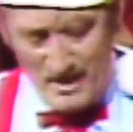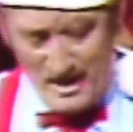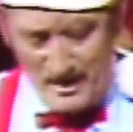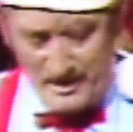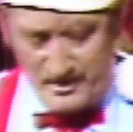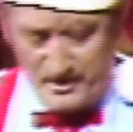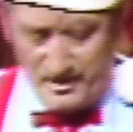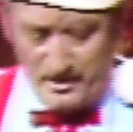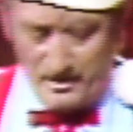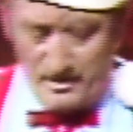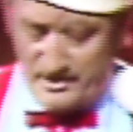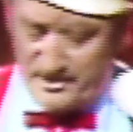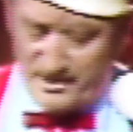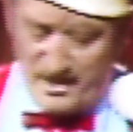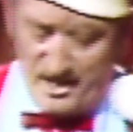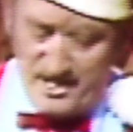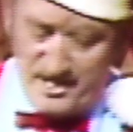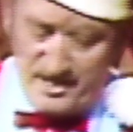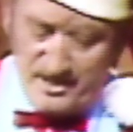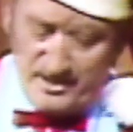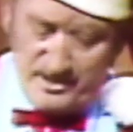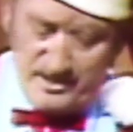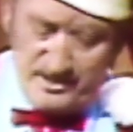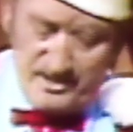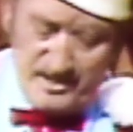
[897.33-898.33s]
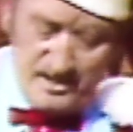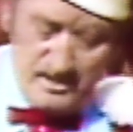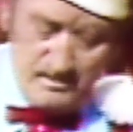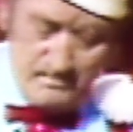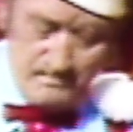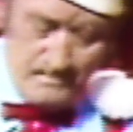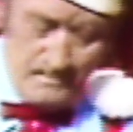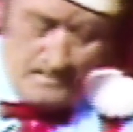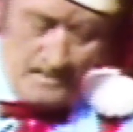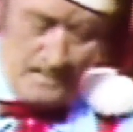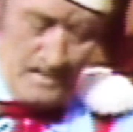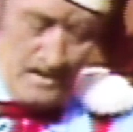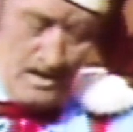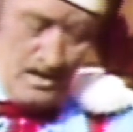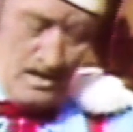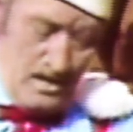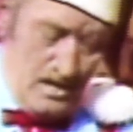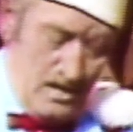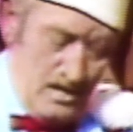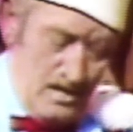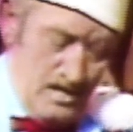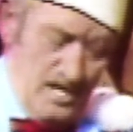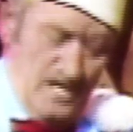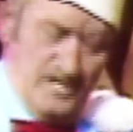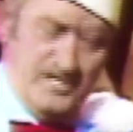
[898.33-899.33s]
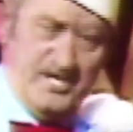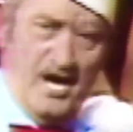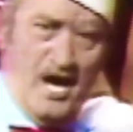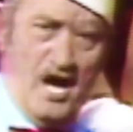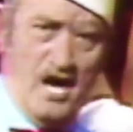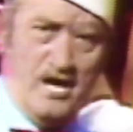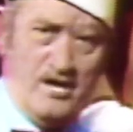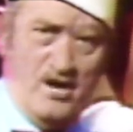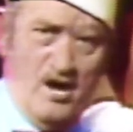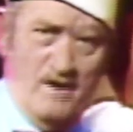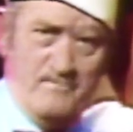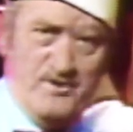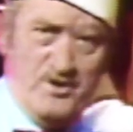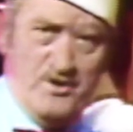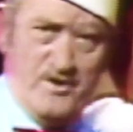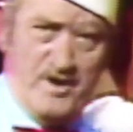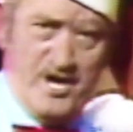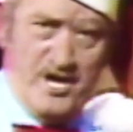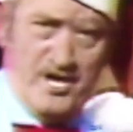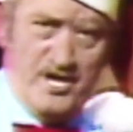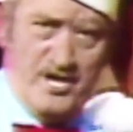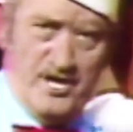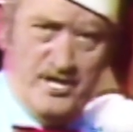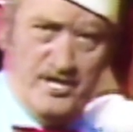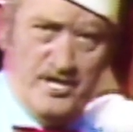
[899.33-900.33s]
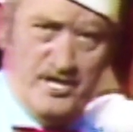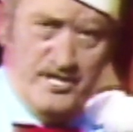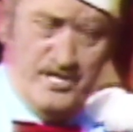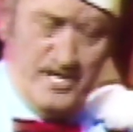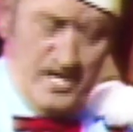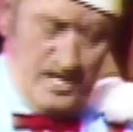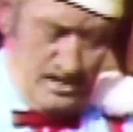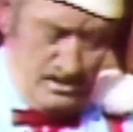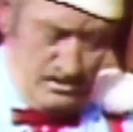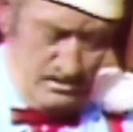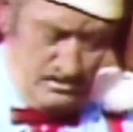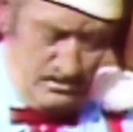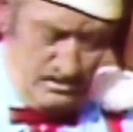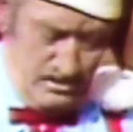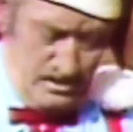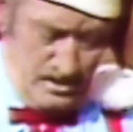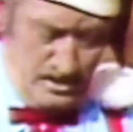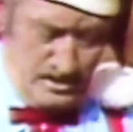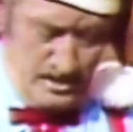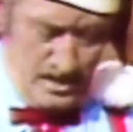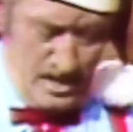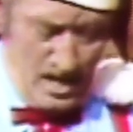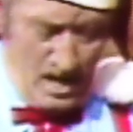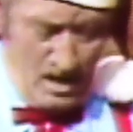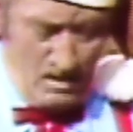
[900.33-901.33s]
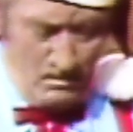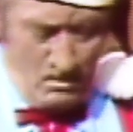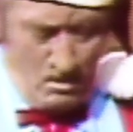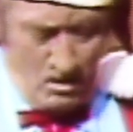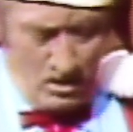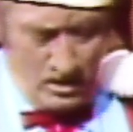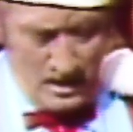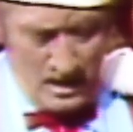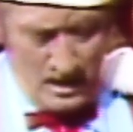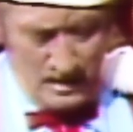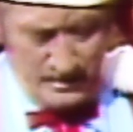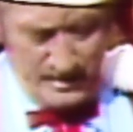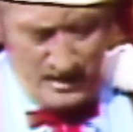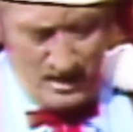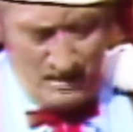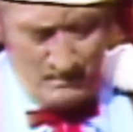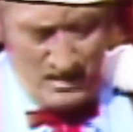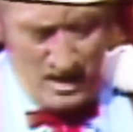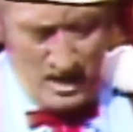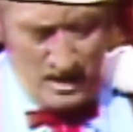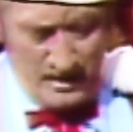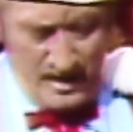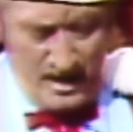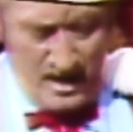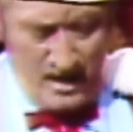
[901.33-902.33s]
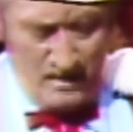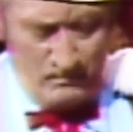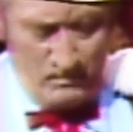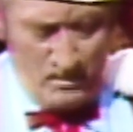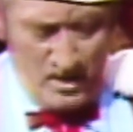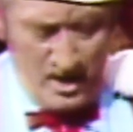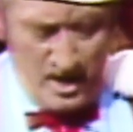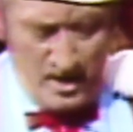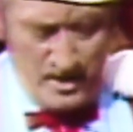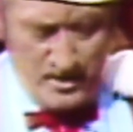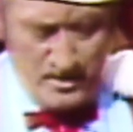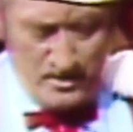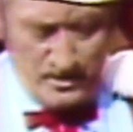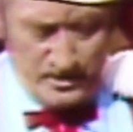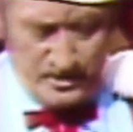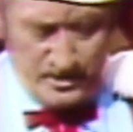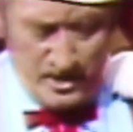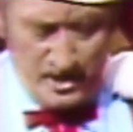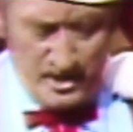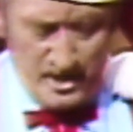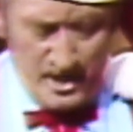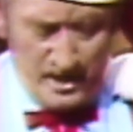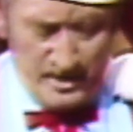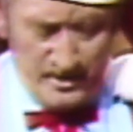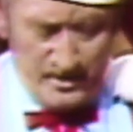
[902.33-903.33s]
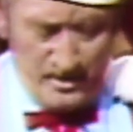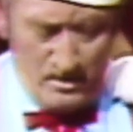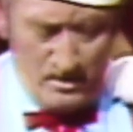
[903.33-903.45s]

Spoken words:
back here. He said, I ain't going to did it. He said, how come you ain't gonna do it? He said, I walk out there about halfway and you'll turn that